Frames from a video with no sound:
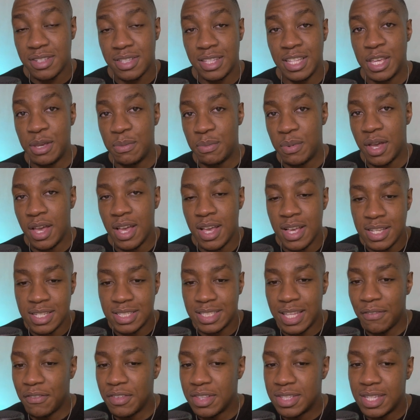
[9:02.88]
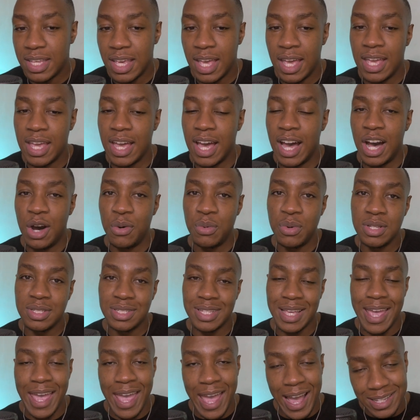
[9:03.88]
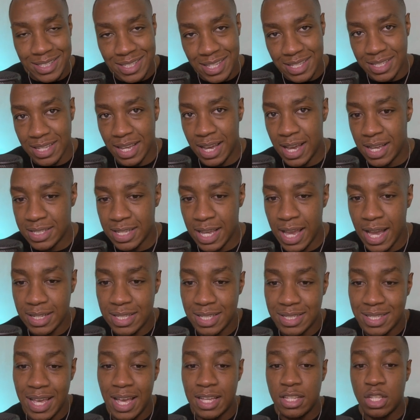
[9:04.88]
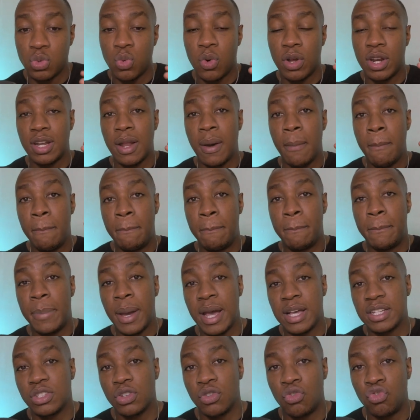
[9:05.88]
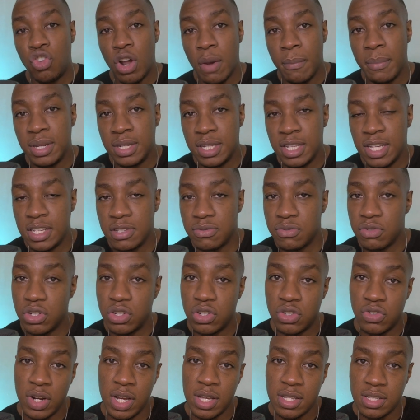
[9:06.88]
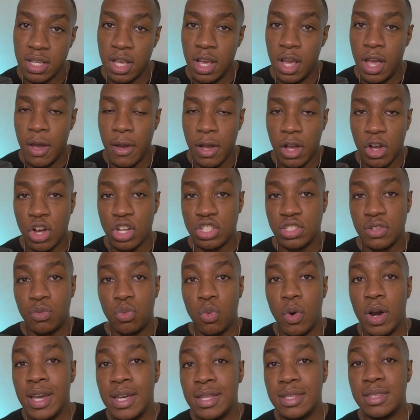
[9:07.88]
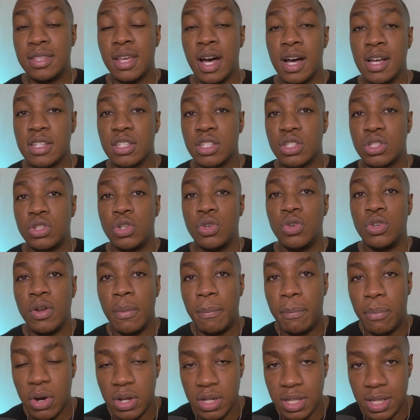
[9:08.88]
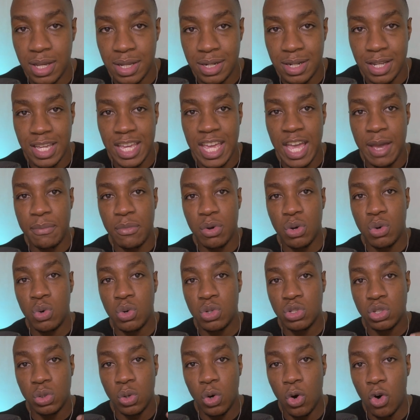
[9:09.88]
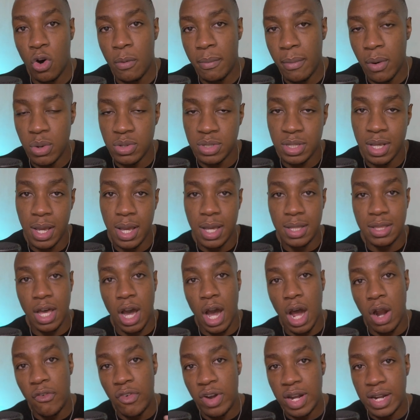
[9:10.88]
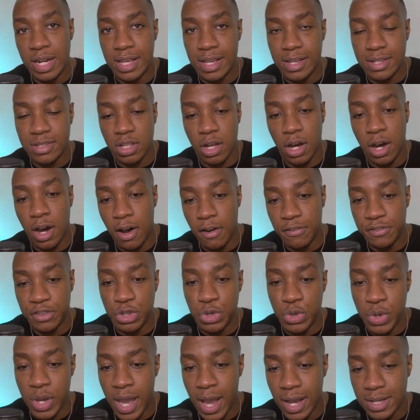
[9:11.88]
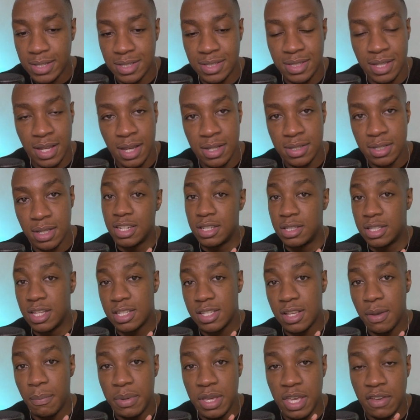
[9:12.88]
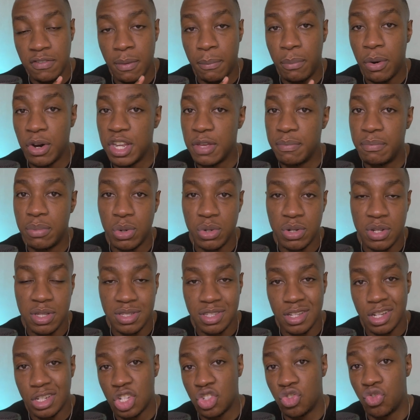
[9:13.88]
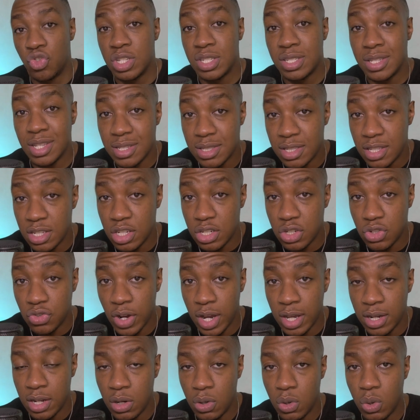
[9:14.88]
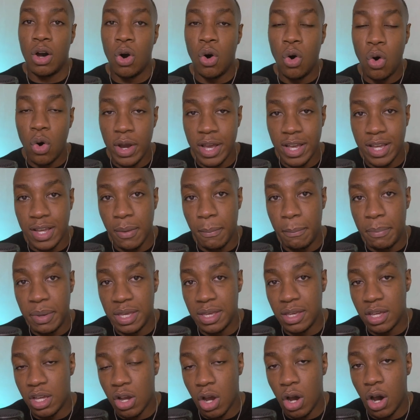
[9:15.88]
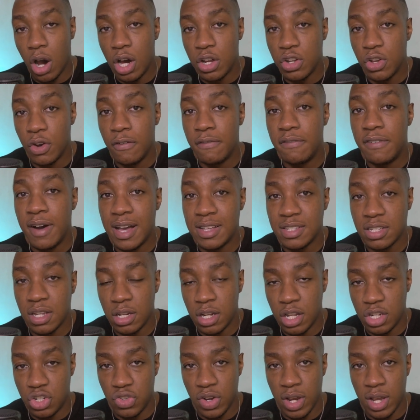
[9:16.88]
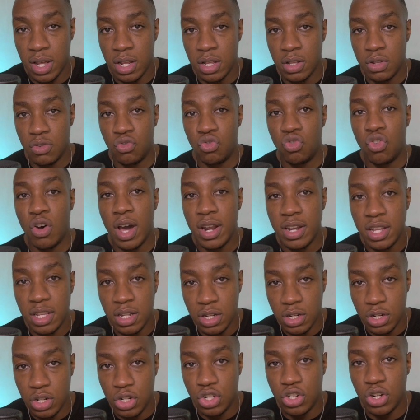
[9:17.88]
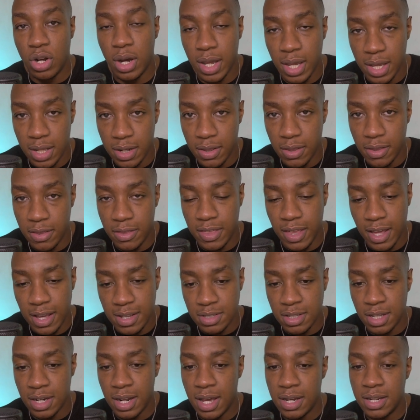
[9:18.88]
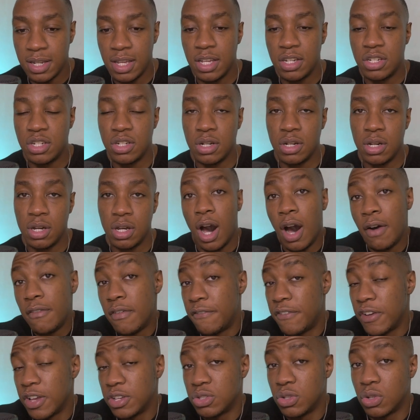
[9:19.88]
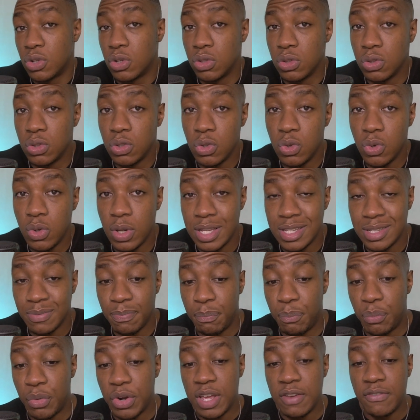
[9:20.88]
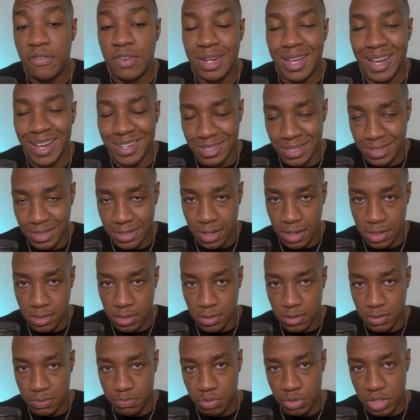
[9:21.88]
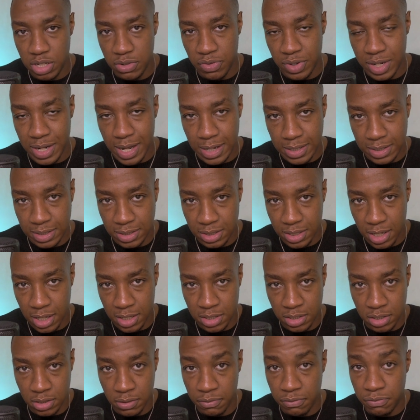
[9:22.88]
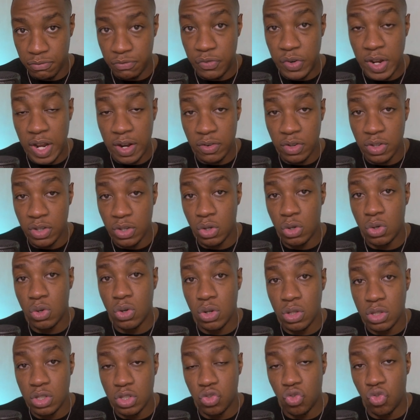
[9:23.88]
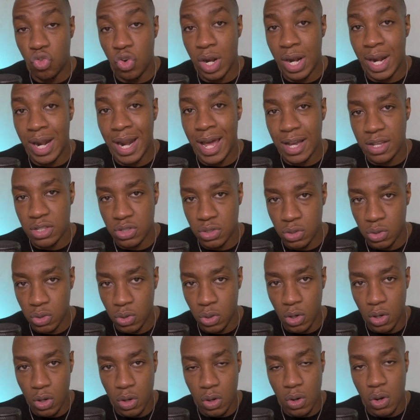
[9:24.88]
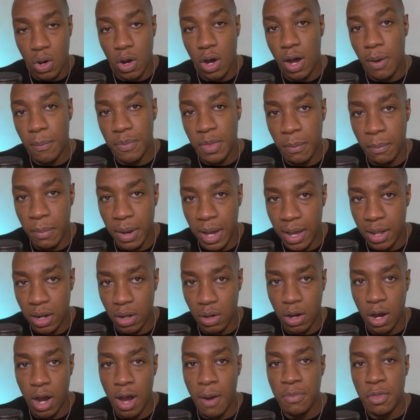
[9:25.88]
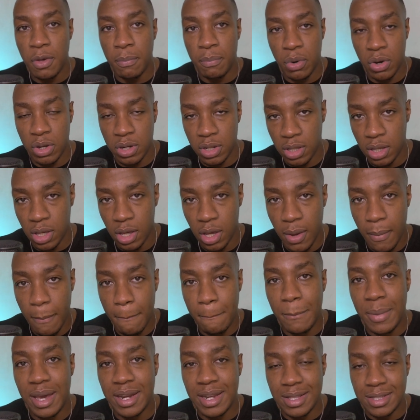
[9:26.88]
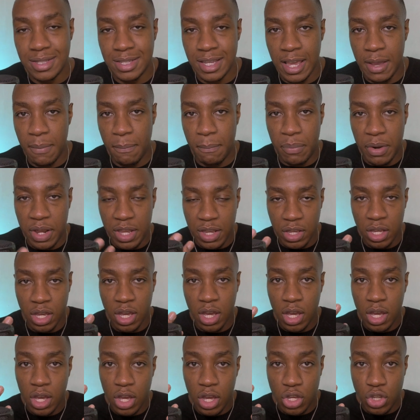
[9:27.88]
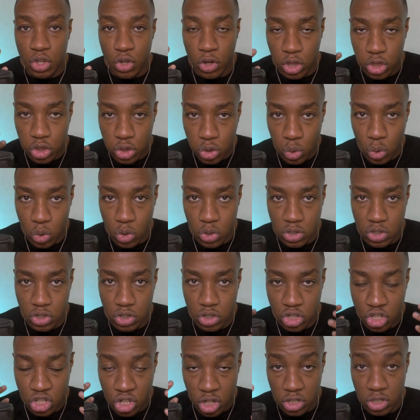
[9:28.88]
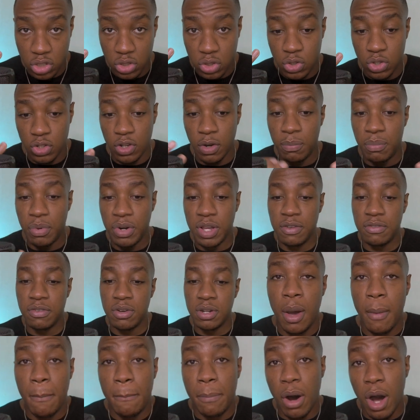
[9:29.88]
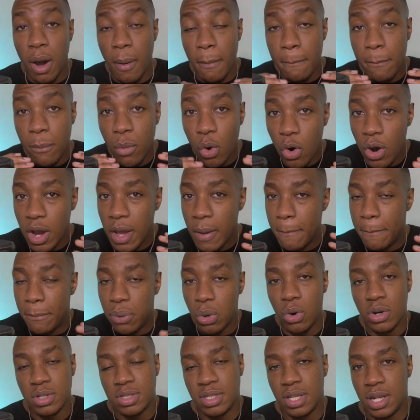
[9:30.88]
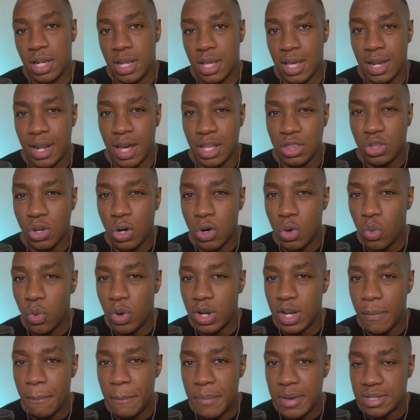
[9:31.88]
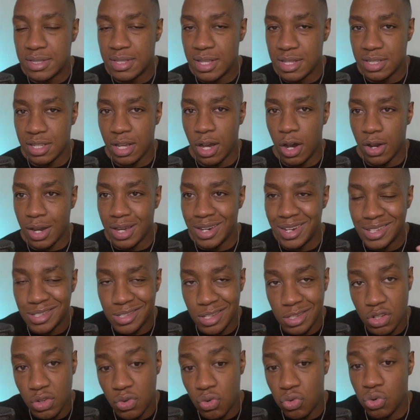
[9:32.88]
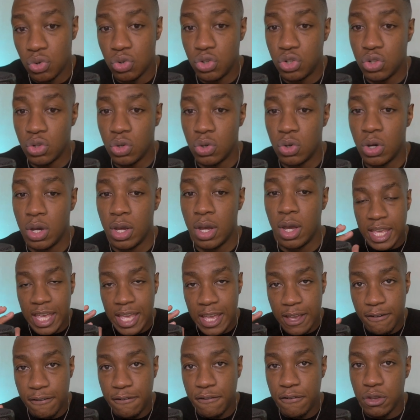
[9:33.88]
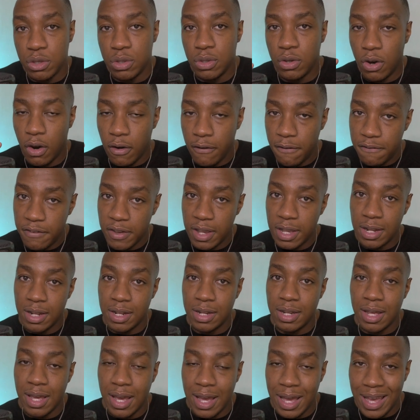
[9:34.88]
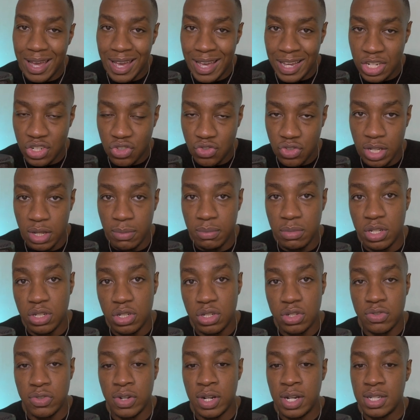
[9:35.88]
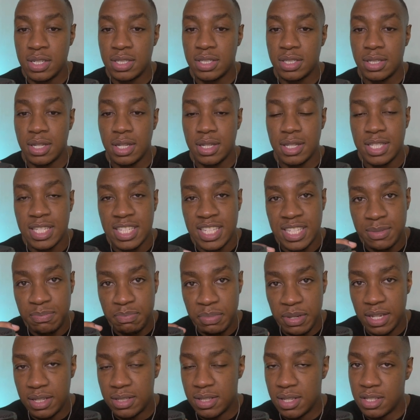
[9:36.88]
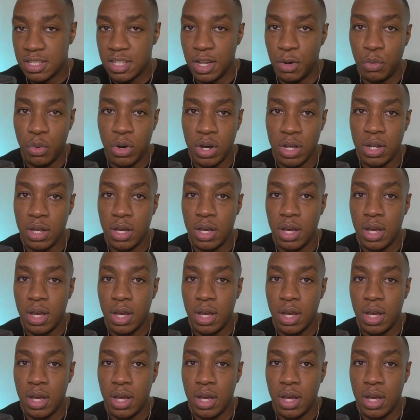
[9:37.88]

sleep, 7 to 8 hours, exercise. Exercise is one of the best remedies for stress because of what it does to the body and the chemicals and hormones that are released after you exercise. This could be either bodybuilding, such as resistance training, or it could be cardiovascular training, running, jogging, things of that nature. Other things you can do is breathing exercises. Breathing exercises are very good to relax you, calm the mind, calm the body, meditate, bring your thoughts just to your breathing. But more importantly, and I don't want to miss this out, this is crucial. If you're feeling extremely stressed, speak to someone